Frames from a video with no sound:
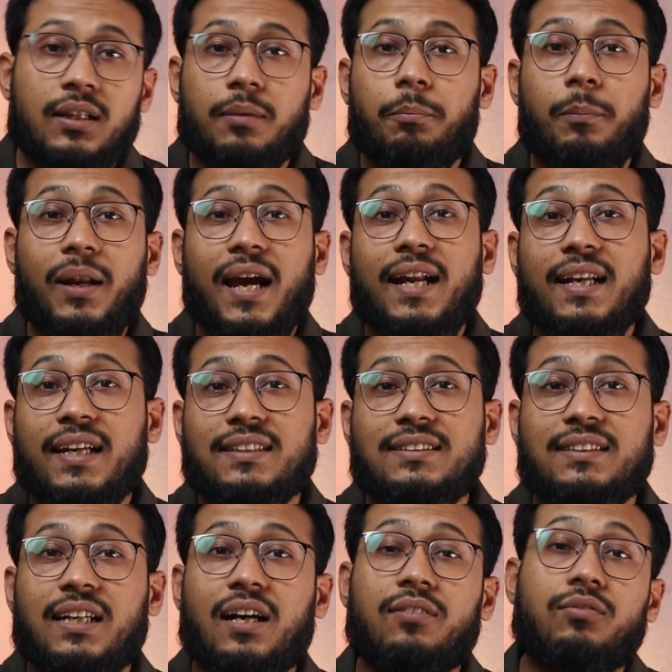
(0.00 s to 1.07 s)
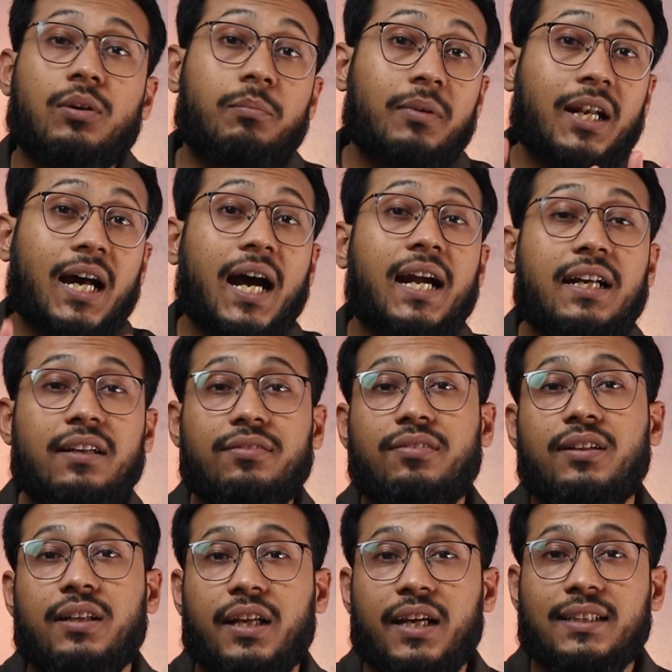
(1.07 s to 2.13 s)
The plan can start from nine
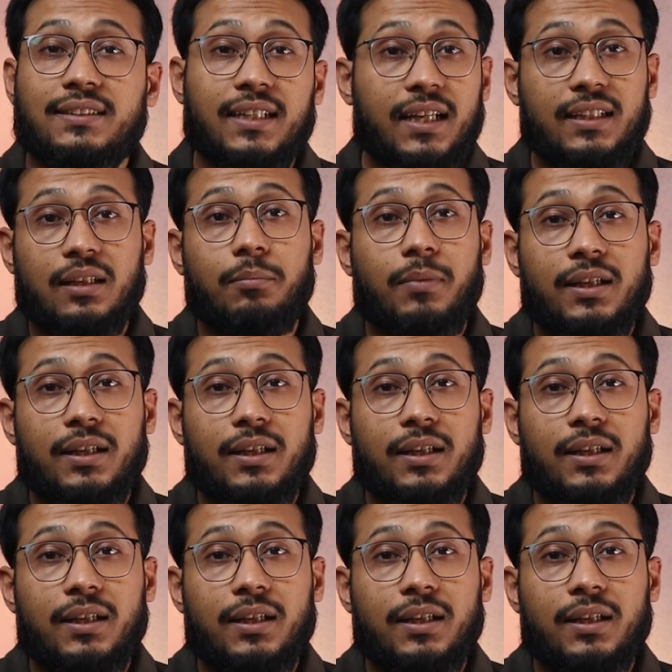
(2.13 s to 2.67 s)
different days in the